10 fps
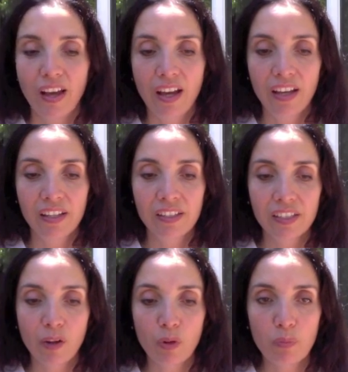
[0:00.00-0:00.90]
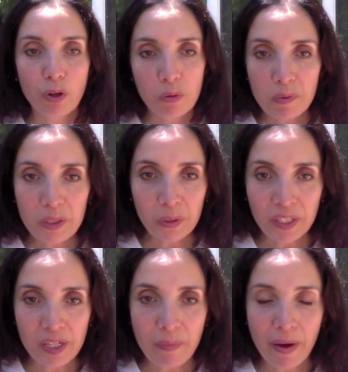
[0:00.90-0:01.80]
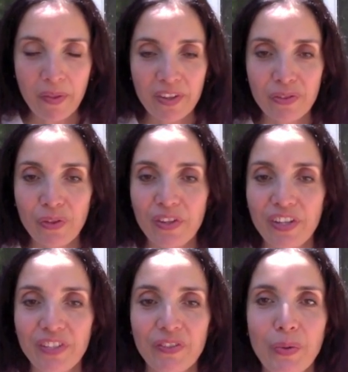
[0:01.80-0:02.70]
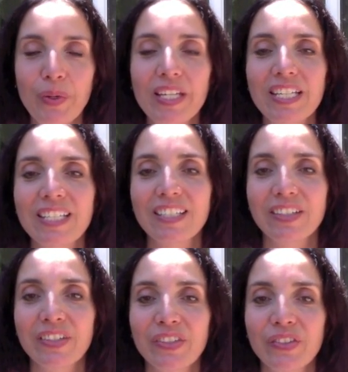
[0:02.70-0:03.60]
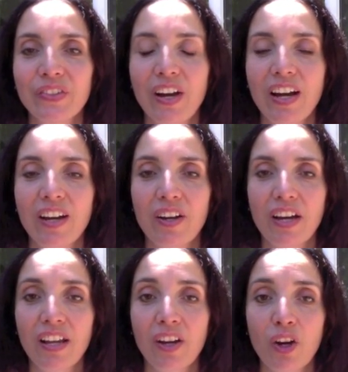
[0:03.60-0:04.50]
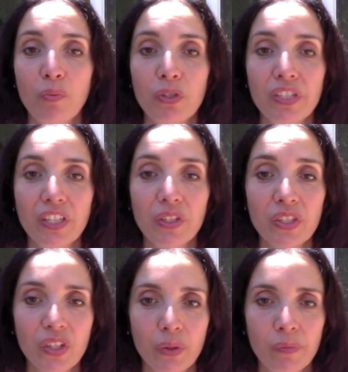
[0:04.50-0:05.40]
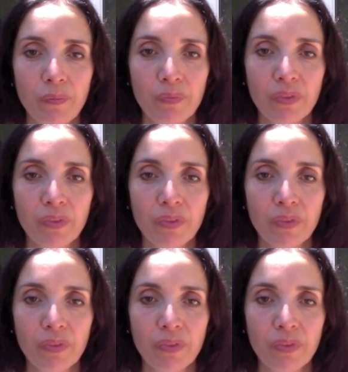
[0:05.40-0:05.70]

and I will probably be talking about this for the next few weeks, so uh, I hope to see you soon.